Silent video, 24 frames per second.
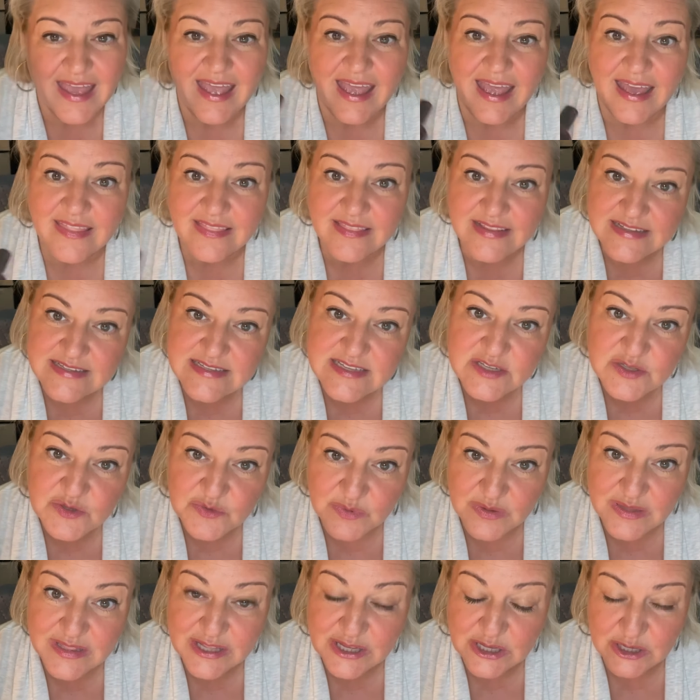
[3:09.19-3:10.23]
And this is
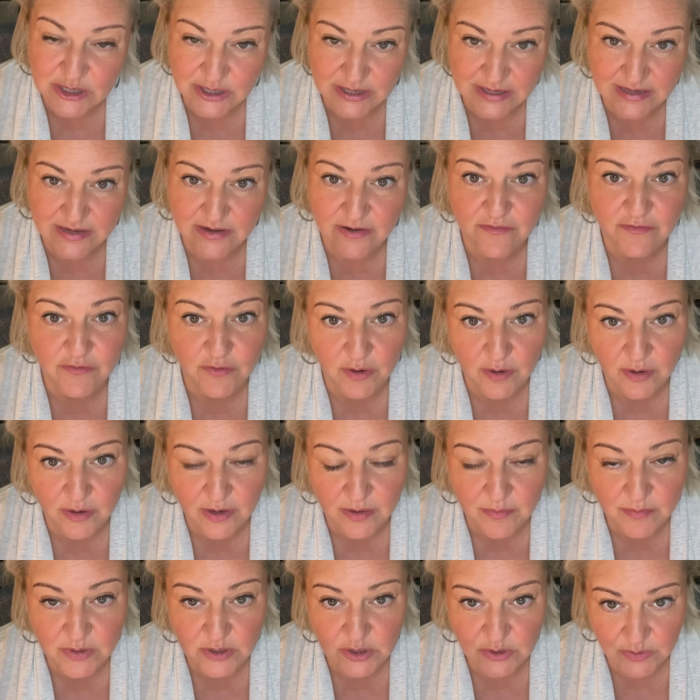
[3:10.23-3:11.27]
really good for
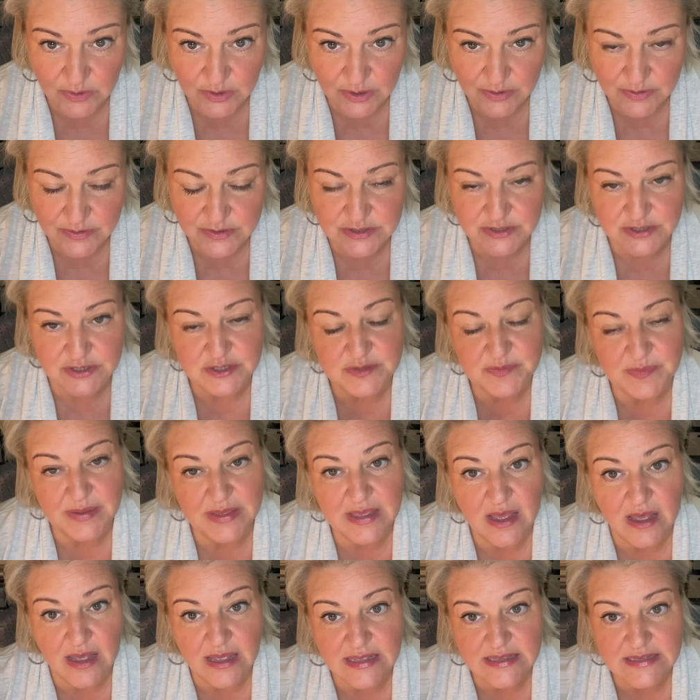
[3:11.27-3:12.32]
new users
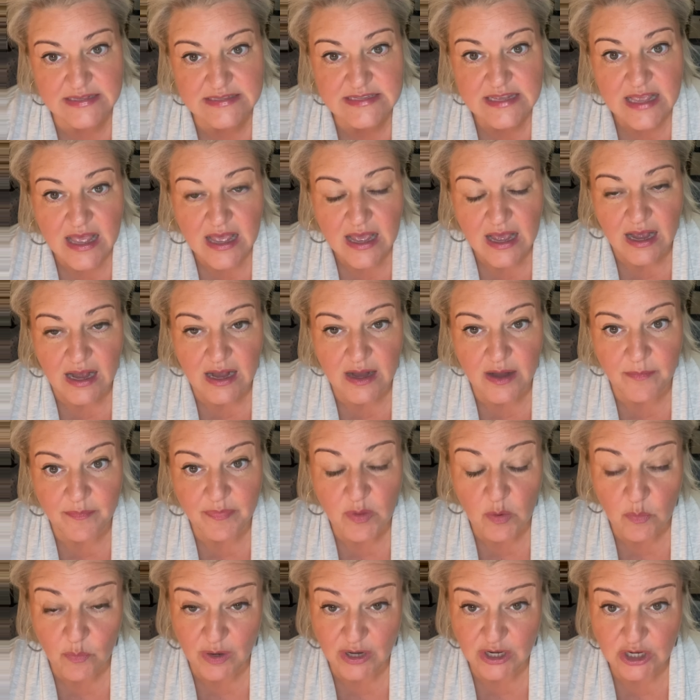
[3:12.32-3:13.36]
because
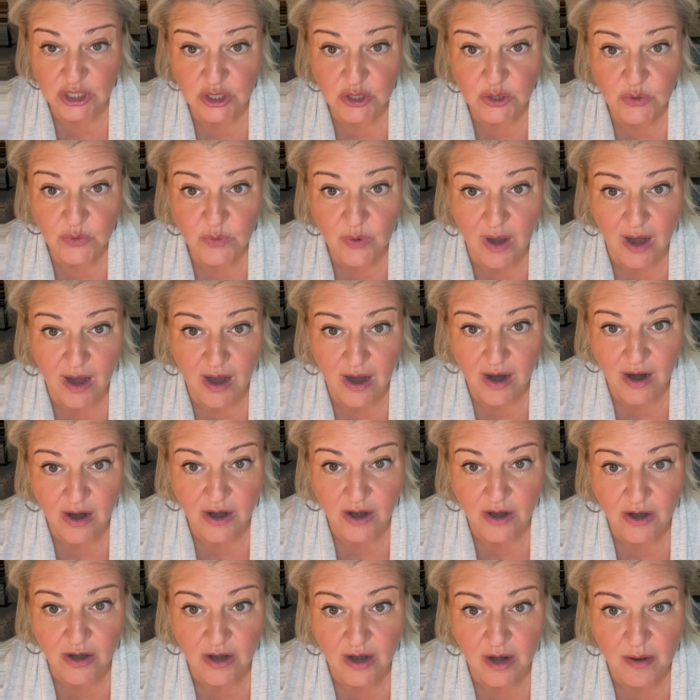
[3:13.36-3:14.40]
when you
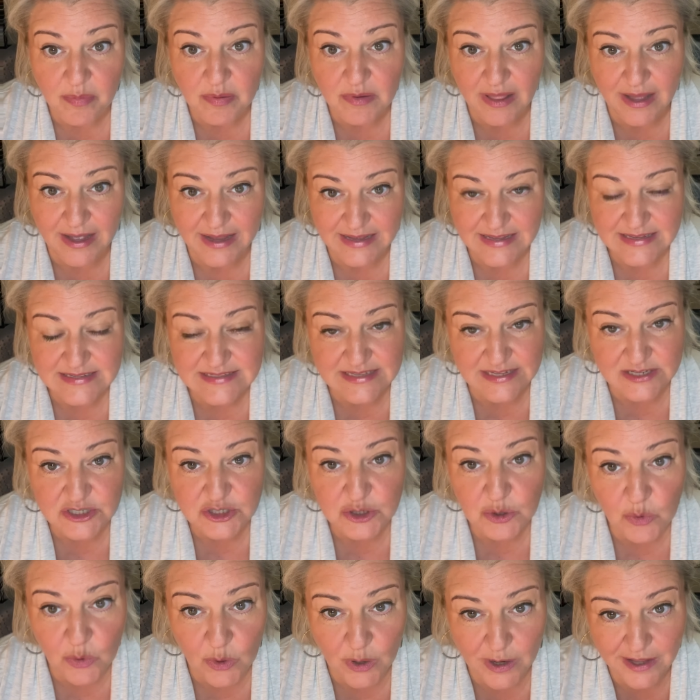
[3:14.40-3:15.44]
are applying
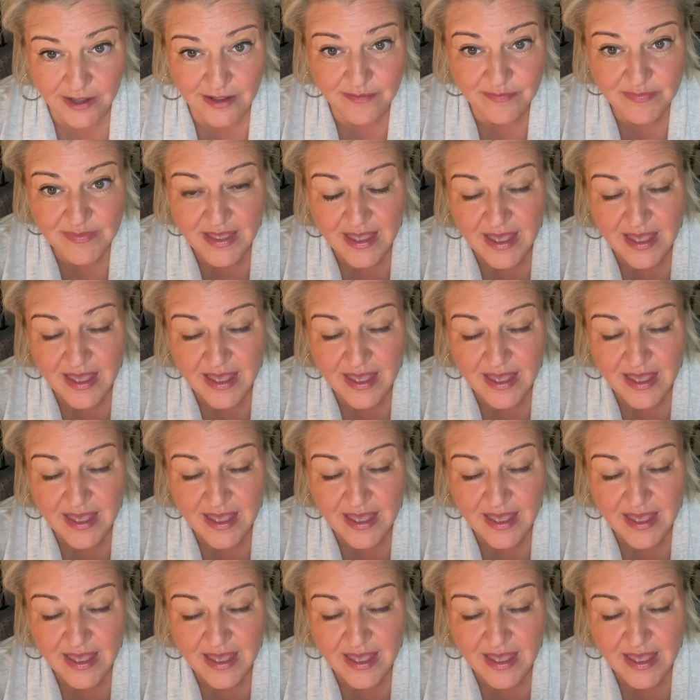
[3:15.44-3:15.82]
essential oil,